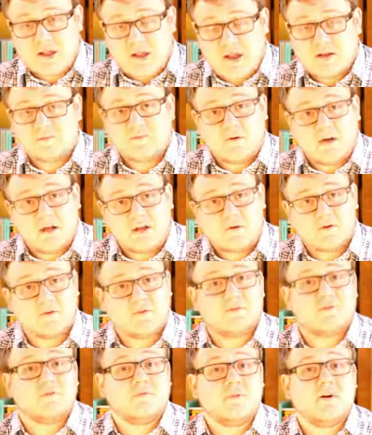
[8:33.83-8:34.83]
and
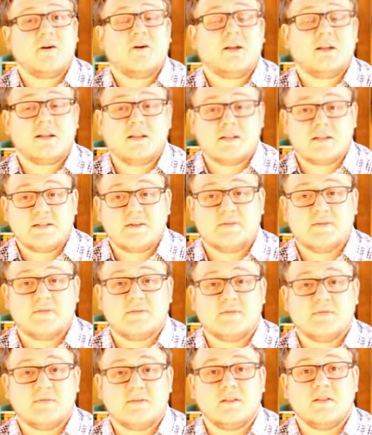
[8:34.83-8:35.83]
followed very
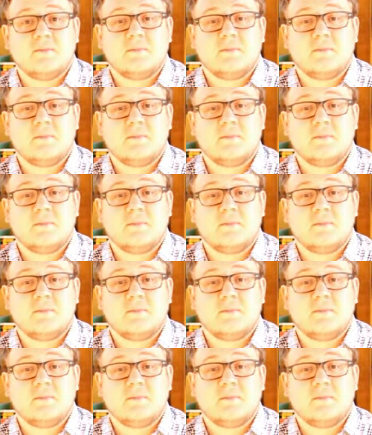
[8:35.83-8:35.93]
conservatively.